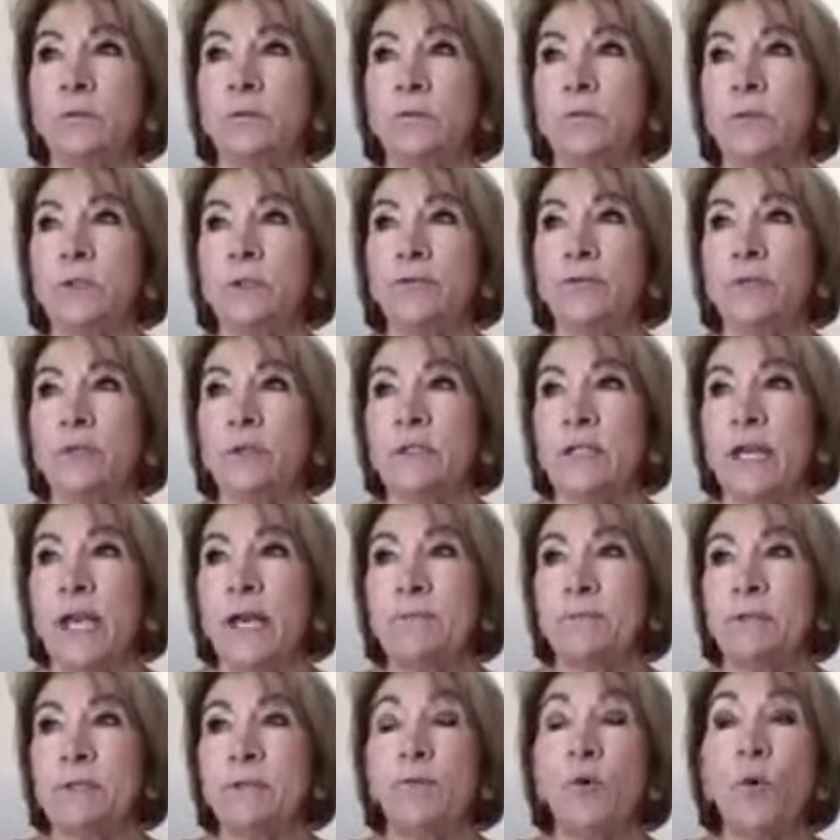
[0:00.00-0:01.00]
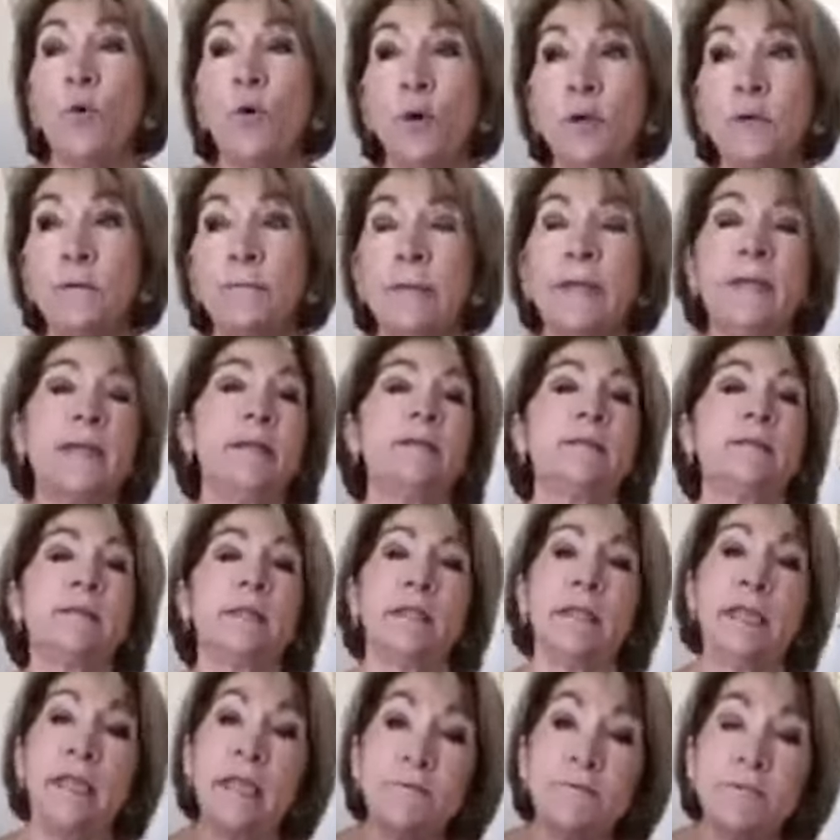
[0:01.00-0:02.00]
different types of ornaments
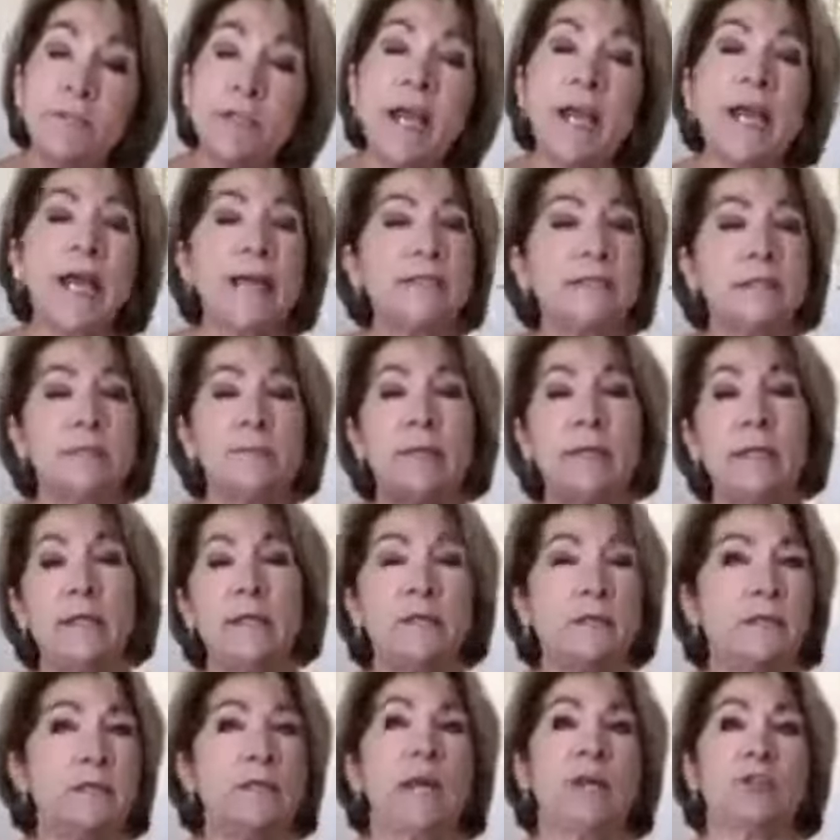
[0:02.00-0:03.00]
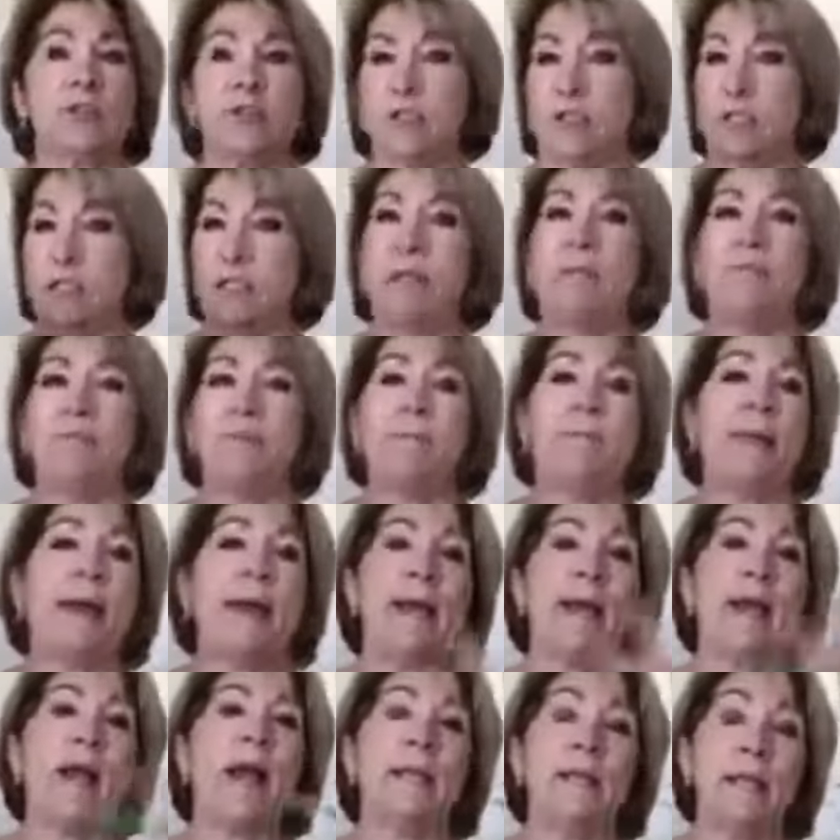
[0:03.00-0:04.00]
and gift tags. I mean, it's not just stuff the
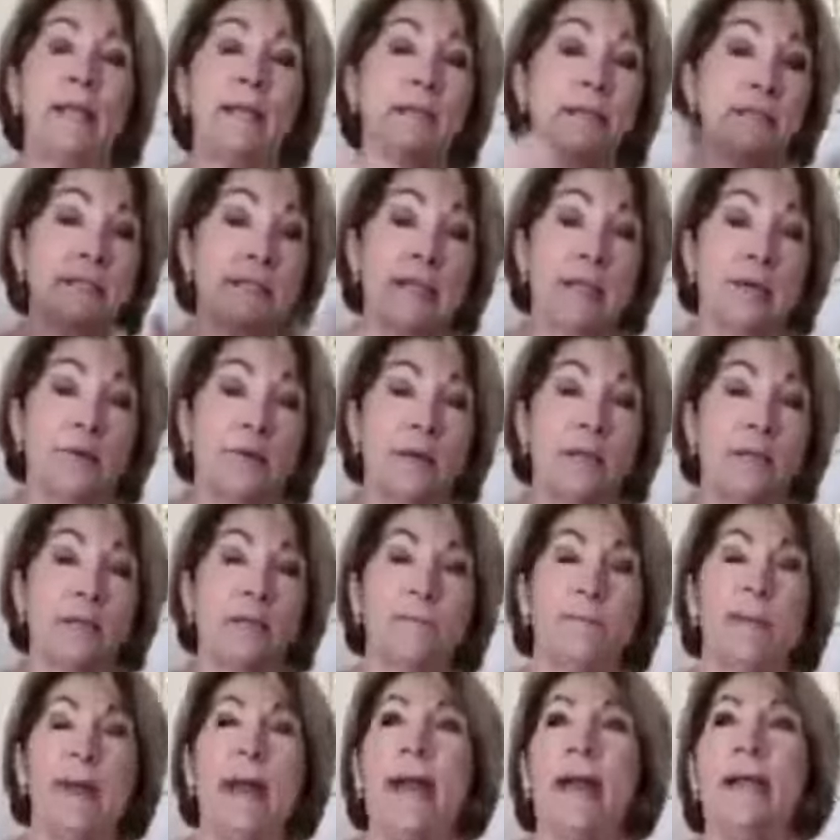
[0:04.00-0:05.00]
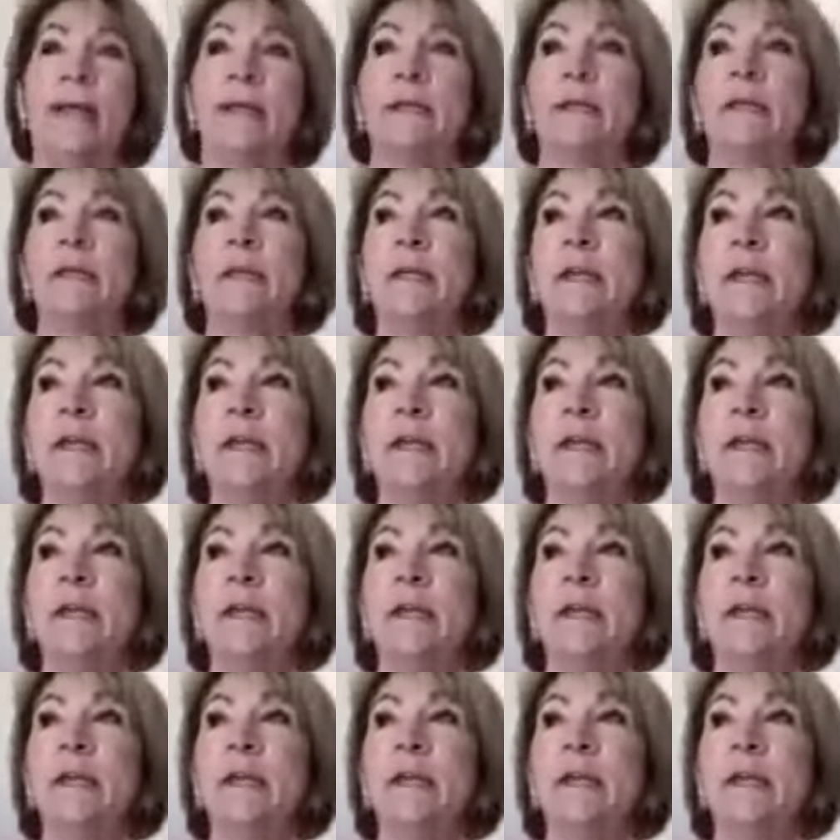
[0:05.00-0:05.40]
bag. I like to decorate the bag.